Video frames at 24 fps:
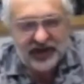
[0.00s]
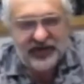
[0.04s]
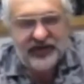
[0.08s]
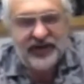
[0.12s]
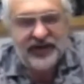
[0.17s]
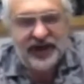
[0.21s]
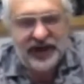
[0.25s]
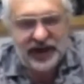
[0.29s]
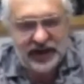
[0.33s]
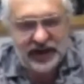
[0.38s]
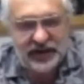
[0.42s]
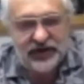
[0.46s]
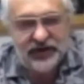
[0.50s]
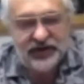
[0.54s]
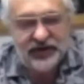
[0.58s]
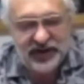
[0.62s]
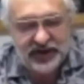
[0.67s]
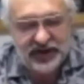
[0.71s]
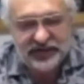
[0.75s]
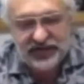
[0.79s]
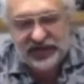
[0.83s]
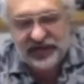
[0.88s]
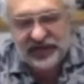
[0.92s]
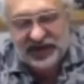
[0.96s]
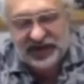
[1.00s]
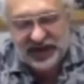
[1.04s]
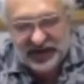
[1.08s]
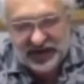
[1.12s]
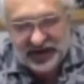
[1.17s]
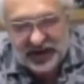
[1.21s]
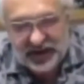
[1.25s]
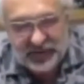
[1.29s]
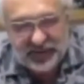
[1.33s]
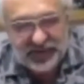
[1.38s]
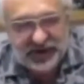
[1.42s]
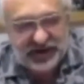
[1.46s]
And then you have in a
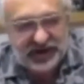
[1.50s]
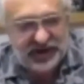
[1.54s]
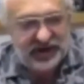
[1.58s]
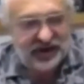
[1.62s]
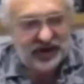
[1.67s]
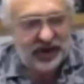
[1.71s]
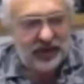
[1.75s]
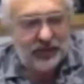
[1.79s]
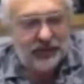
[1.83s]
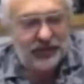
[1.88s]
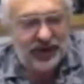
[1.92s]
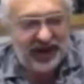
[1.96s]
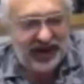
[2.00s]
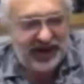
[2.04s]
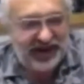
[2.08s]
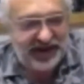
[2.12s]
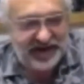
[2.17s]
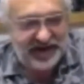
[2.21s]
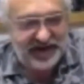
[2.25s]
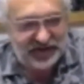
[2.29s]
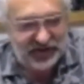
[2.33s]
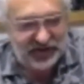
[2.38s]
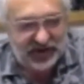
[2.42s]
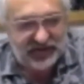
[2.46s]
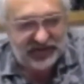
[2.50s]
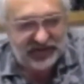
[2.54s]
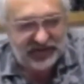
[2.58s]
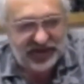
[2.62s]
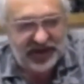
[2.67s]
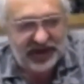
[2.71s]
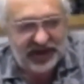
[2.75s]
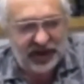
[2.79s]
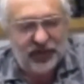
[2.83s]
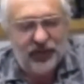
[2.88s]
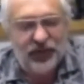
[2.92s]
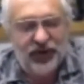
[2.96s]
neighboring place, not
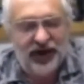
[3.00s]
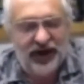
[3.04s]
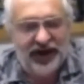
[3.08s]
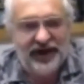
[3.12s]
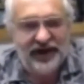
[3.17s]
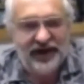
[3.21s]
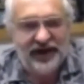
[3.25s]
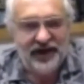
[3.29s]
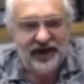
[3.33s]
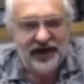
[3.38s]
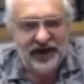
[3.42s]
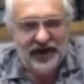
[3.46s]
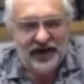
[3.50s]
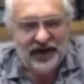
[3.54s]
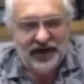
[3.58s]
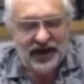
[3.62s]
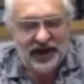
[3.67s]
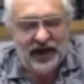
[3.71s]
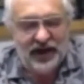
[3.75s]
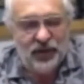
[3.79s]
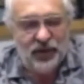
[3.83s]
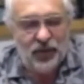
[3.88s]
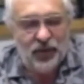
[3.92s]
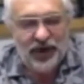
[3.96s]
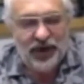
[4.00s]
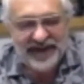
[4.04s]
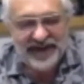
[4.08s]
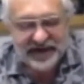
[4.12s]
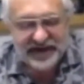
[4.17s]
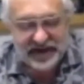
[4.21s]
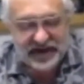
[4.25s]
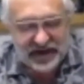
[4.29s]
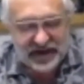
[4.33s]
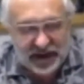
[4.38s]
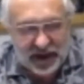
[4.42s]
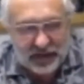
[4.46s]
far away, a
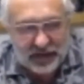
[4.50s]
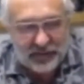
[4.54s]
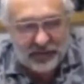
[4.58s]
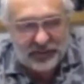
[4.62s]
waste